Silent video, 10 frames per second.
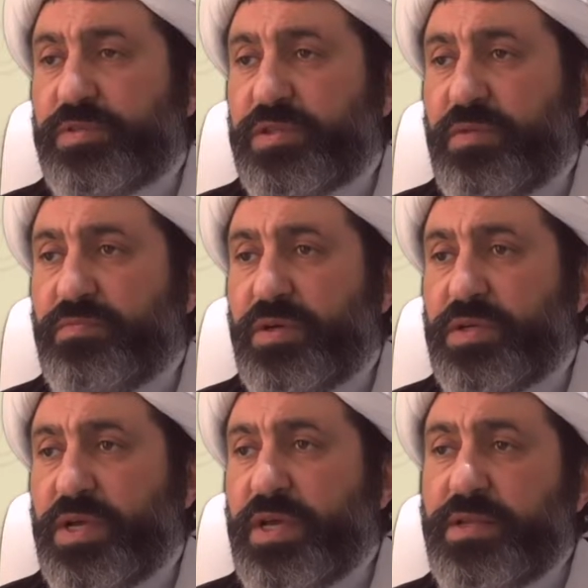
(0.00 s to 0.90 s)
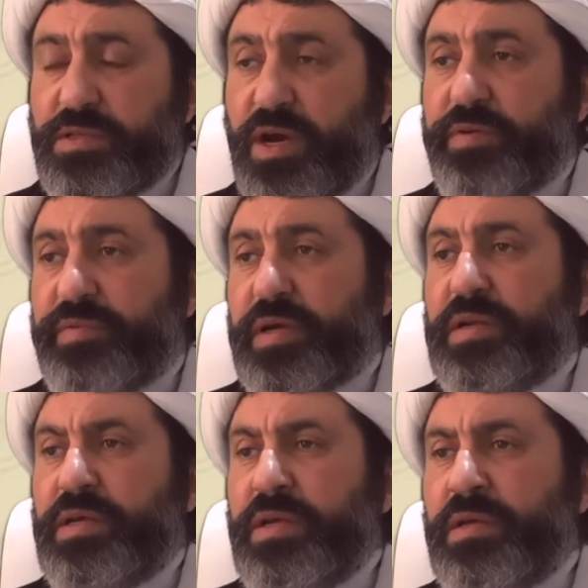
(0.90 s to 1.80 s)
someone
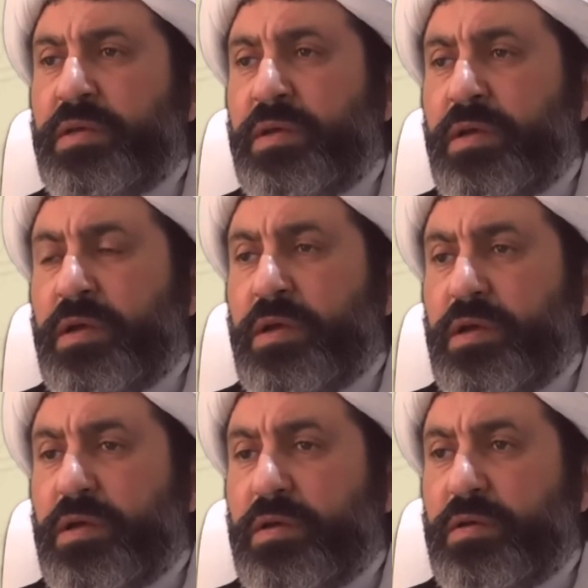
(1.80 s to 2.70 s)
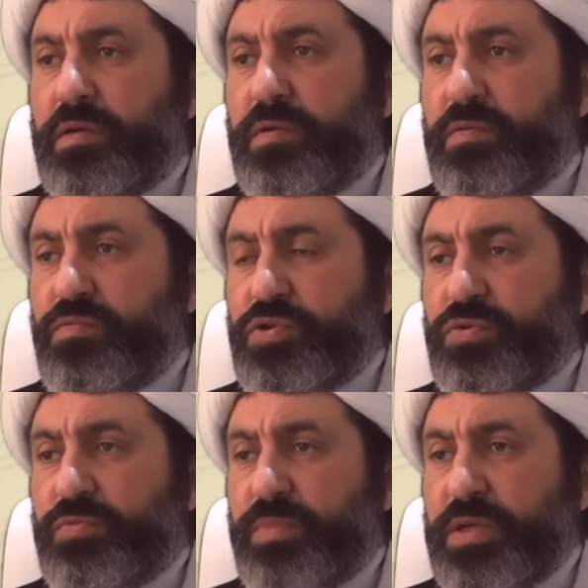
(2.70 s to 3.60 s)
indirectly, we
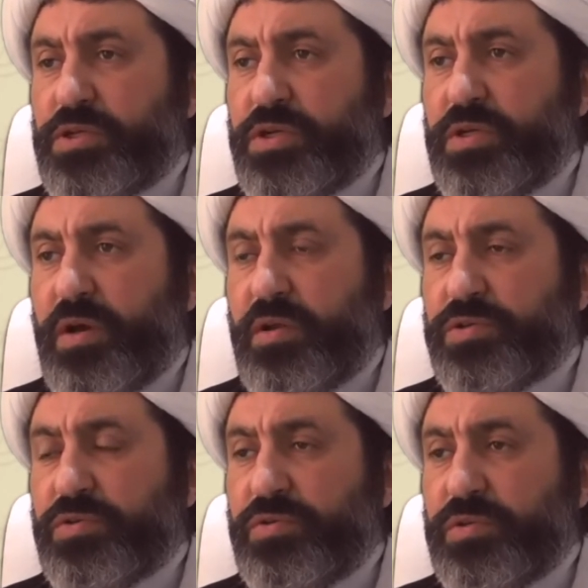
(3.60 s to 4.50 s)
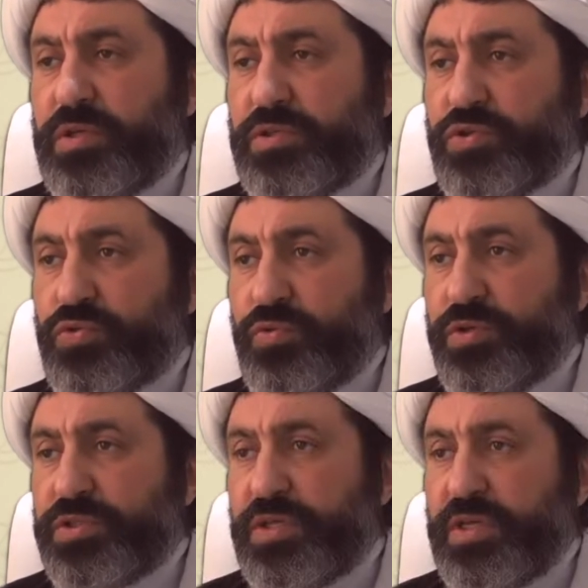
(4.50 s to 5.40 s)
should mention also the
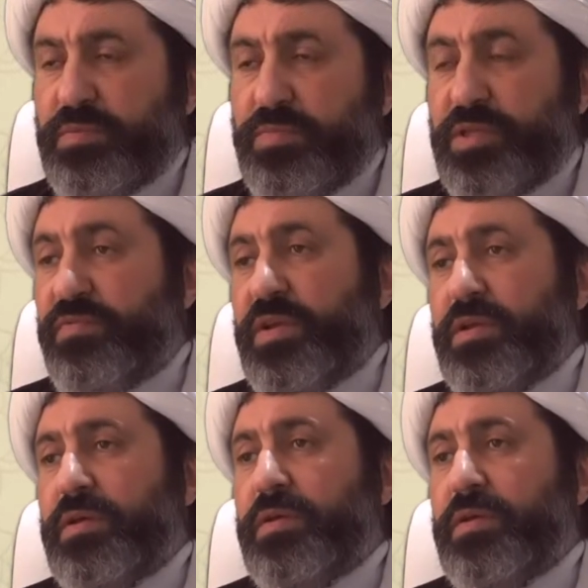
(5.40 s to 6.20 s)
source in between.